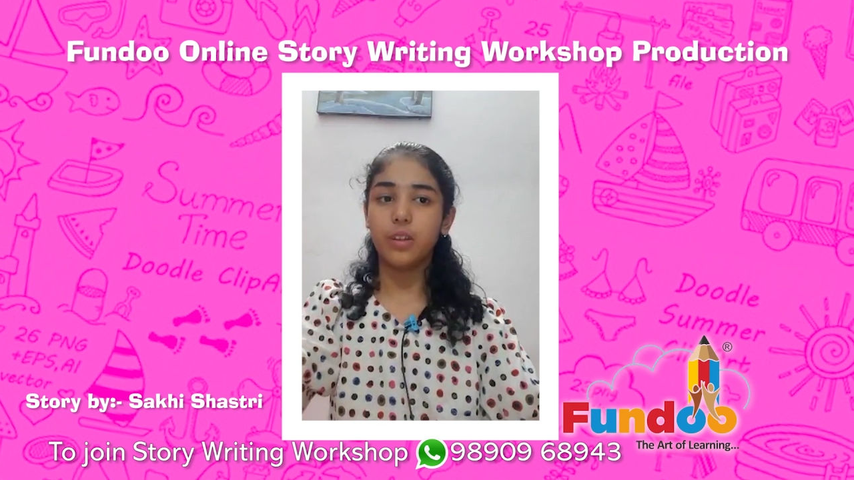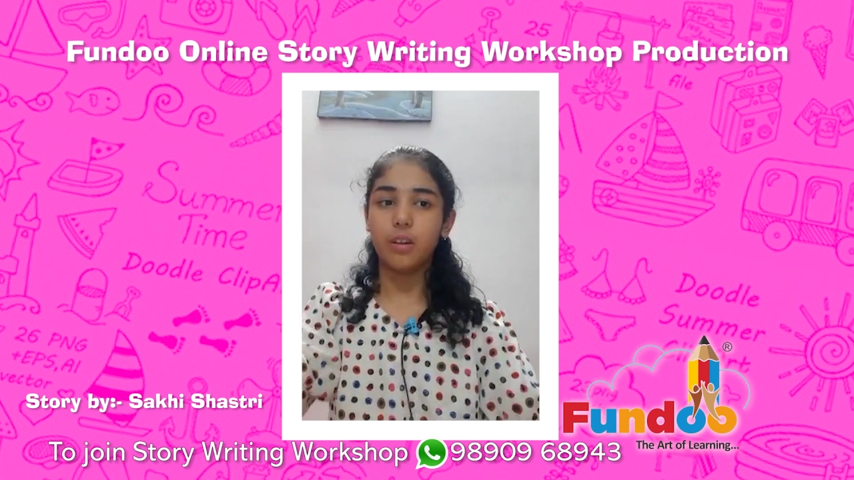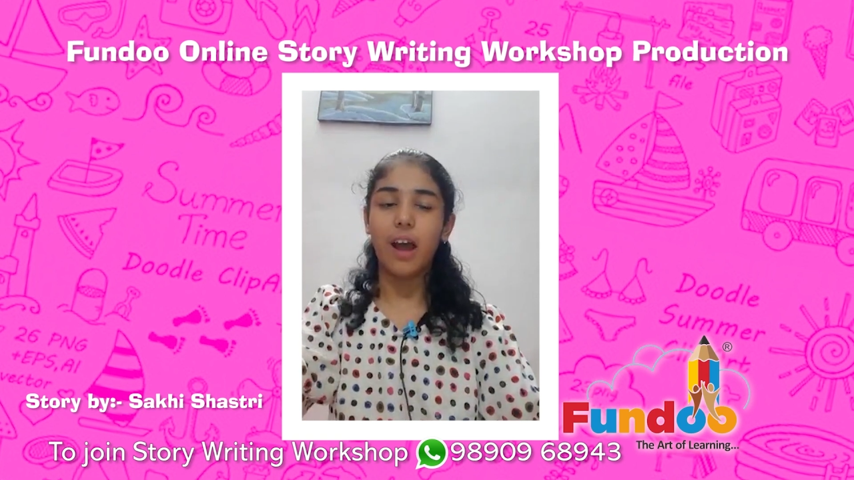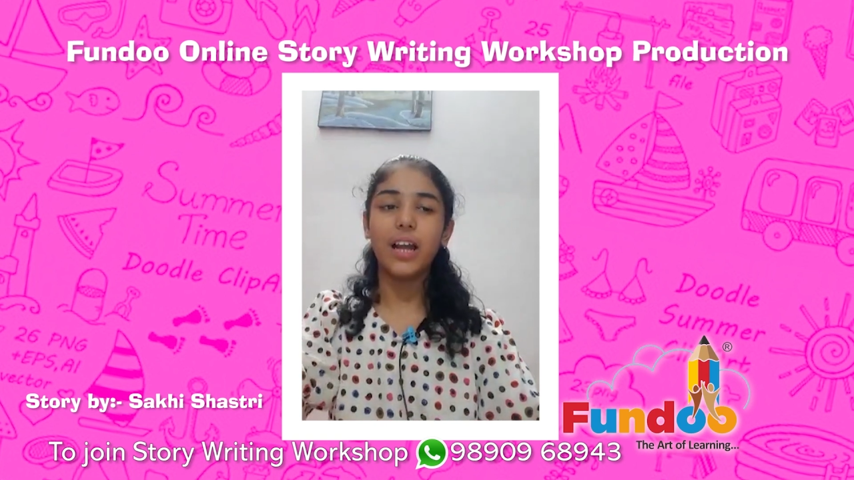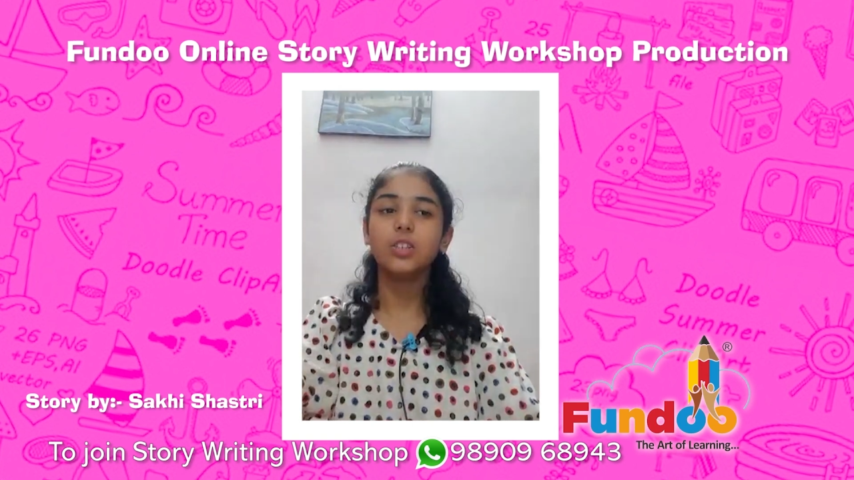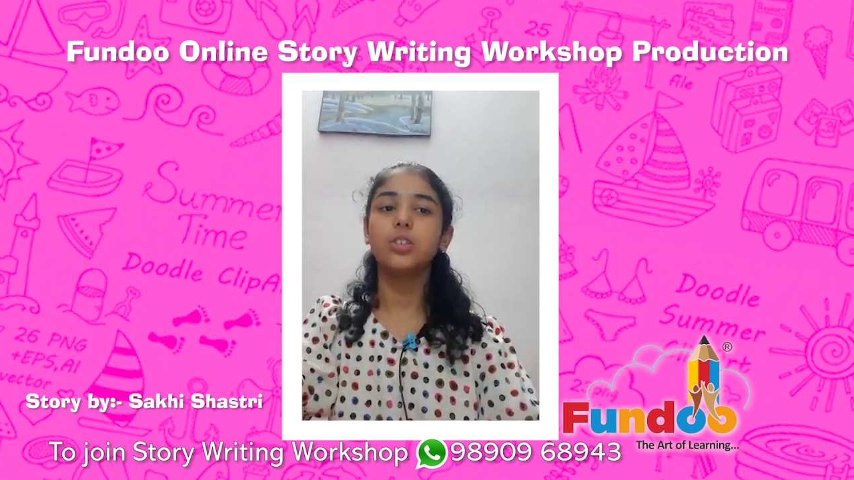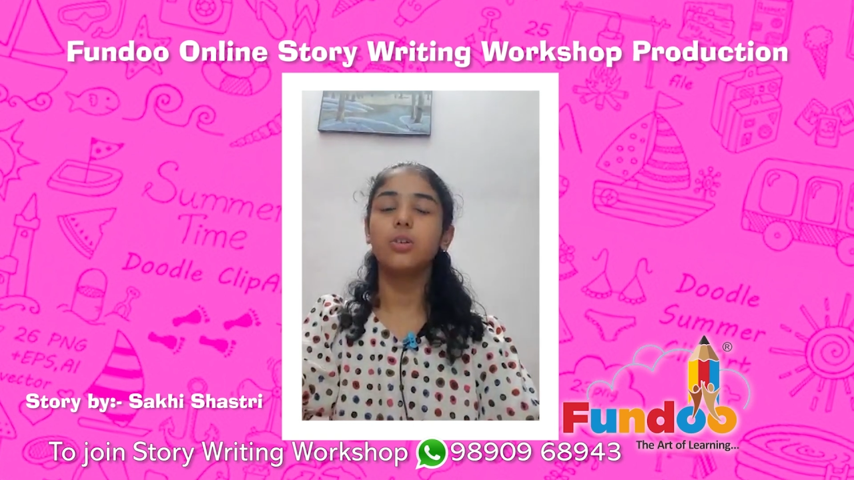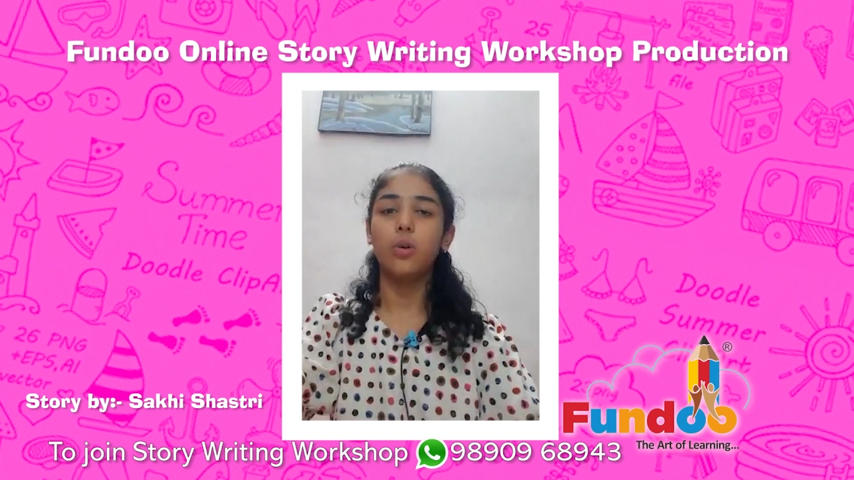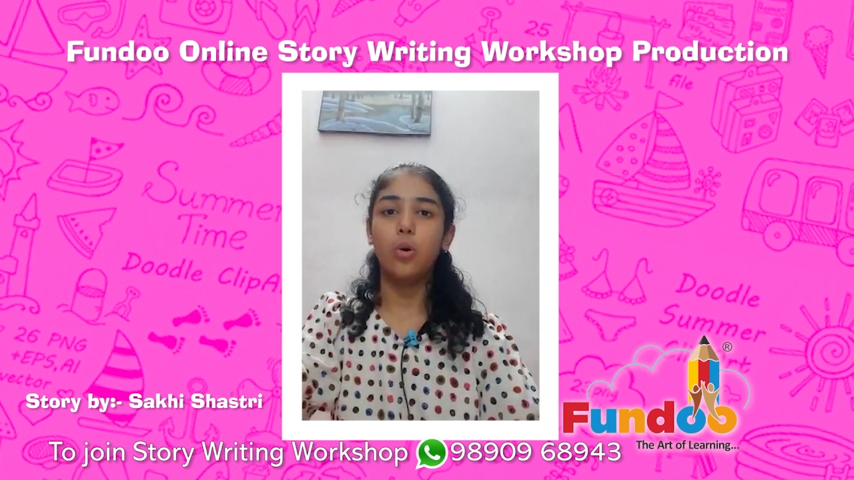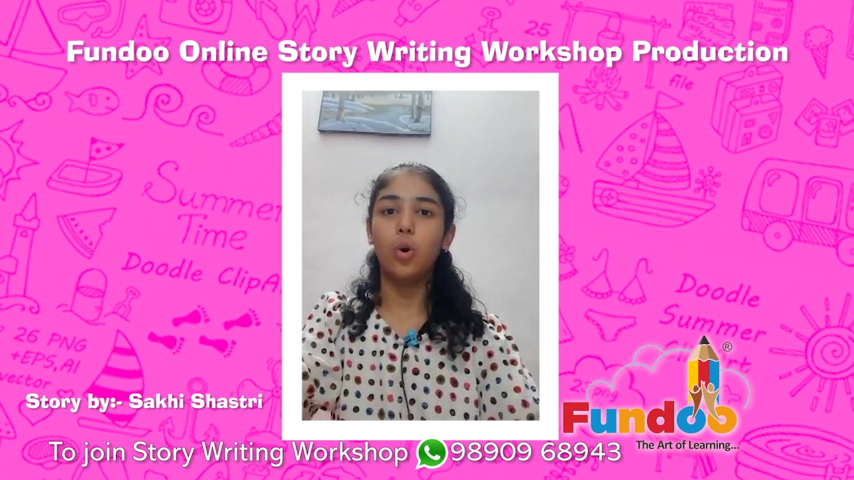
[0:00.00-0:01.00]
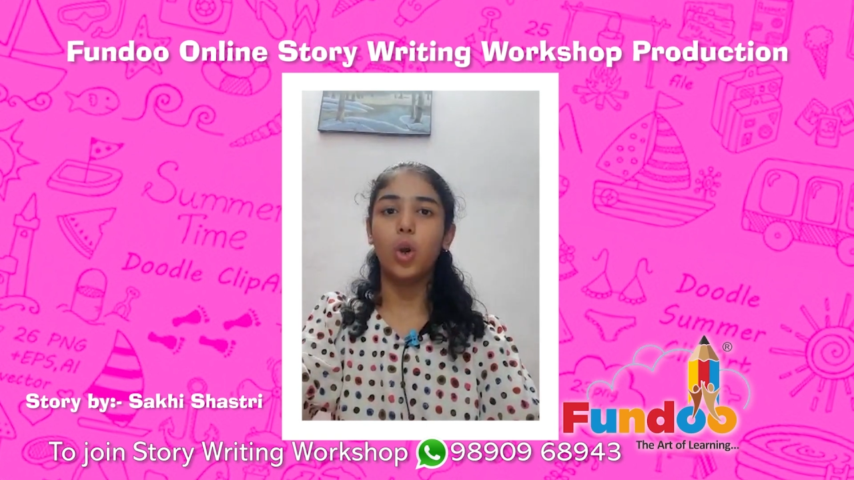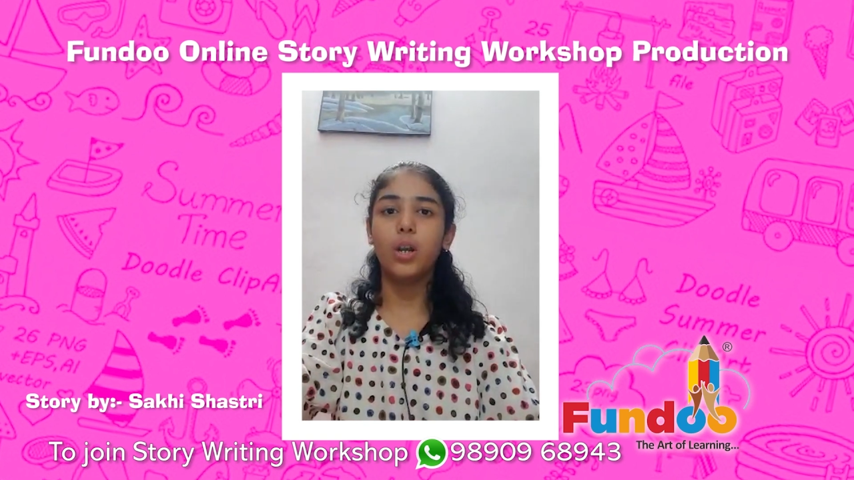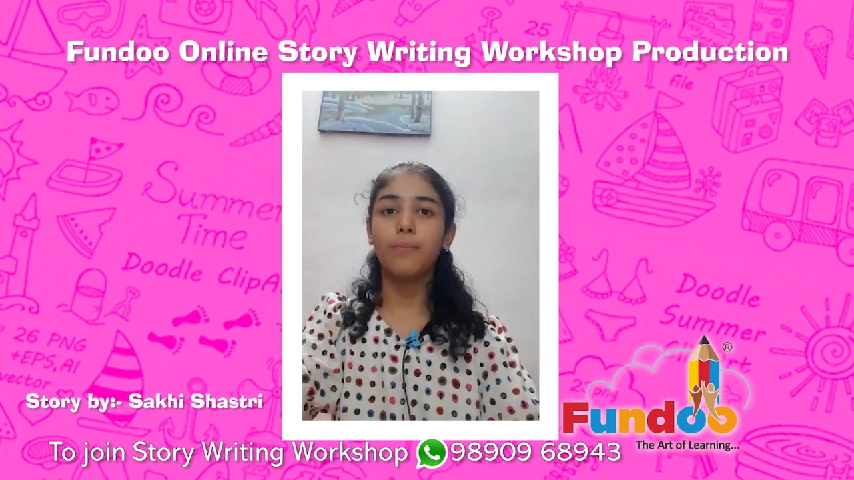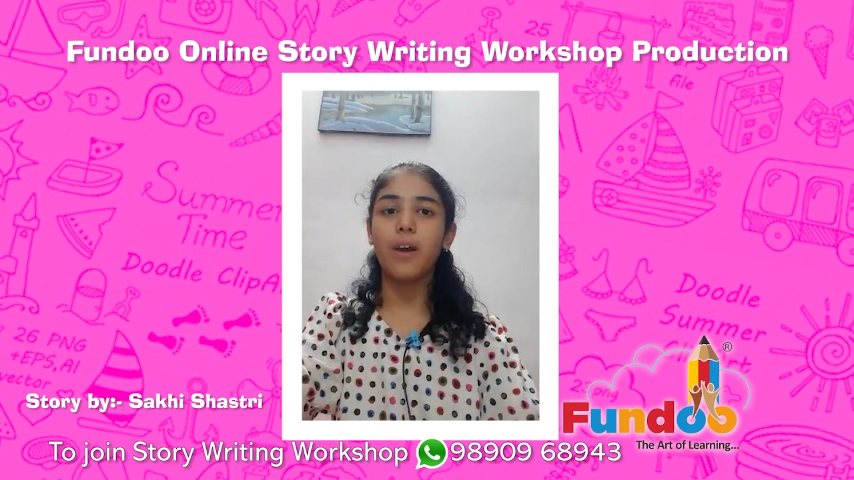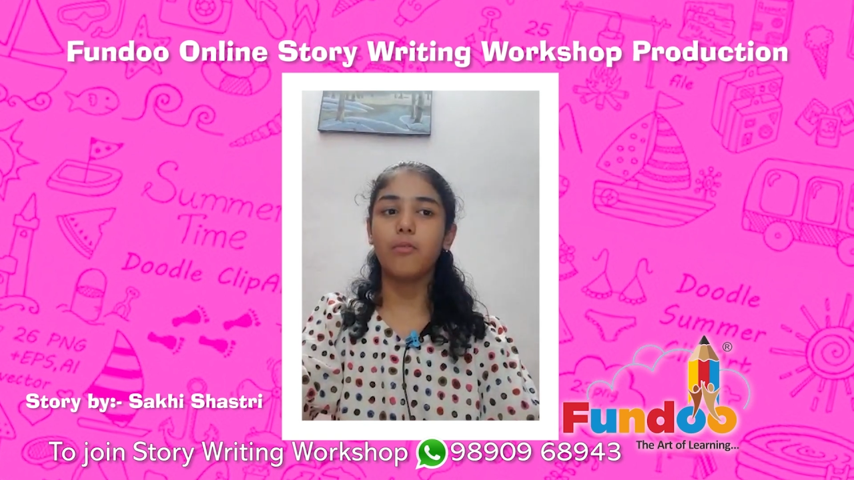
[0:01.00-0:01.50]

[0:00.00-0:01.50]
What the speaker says: Raj, hold my